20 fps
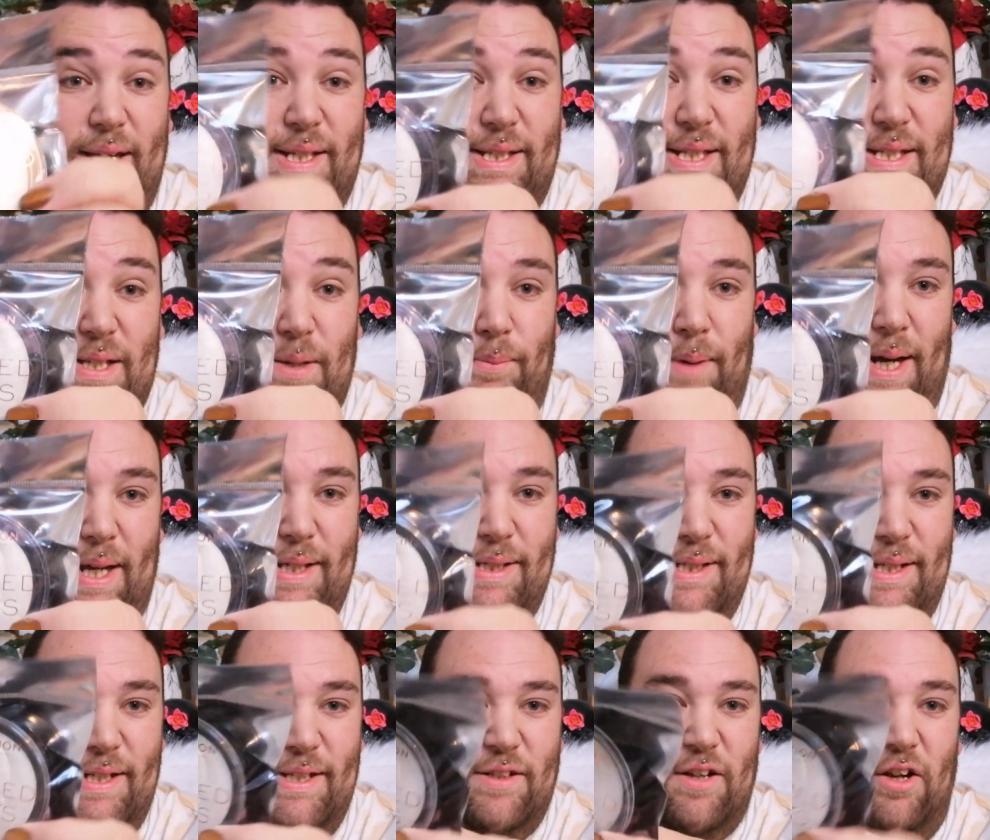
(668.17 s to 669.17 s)
It is
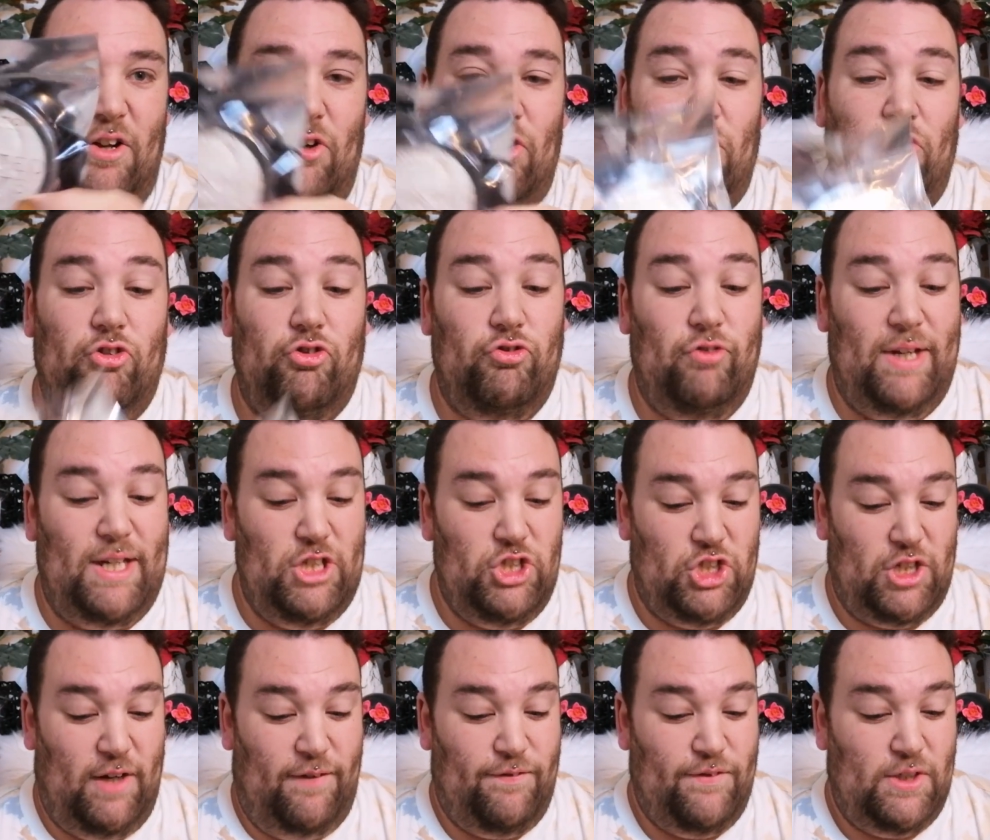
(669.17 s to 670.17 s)
amazing. It's got like a green
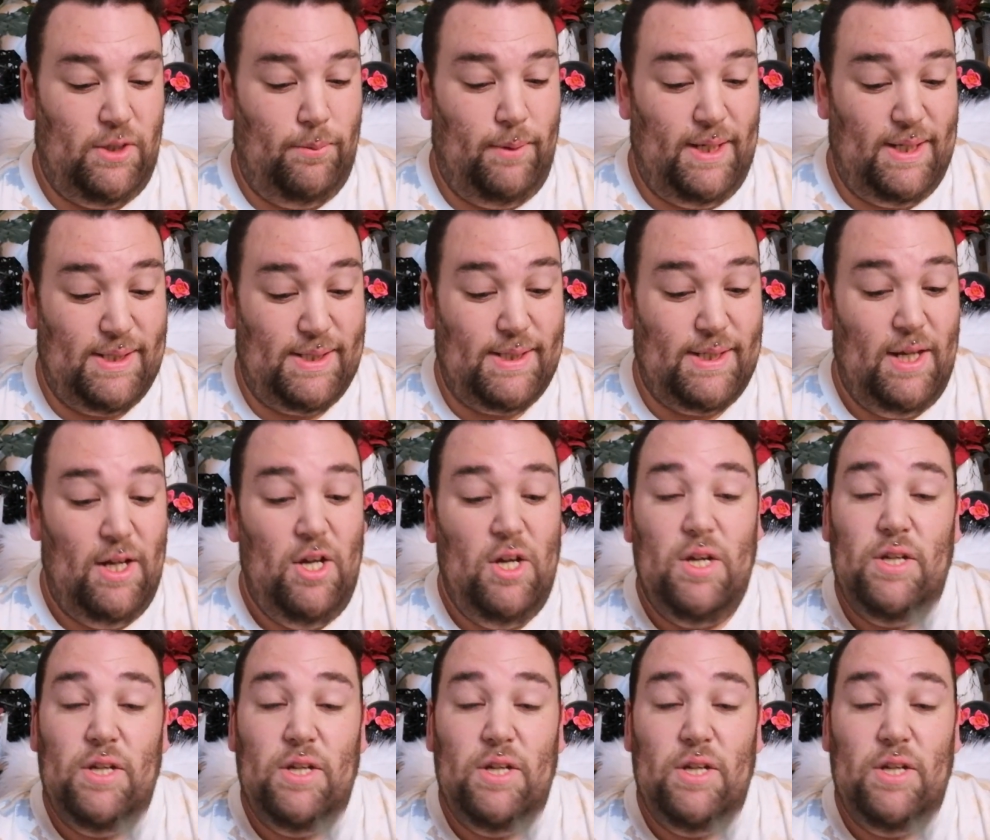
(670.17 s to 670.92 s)
shift to it.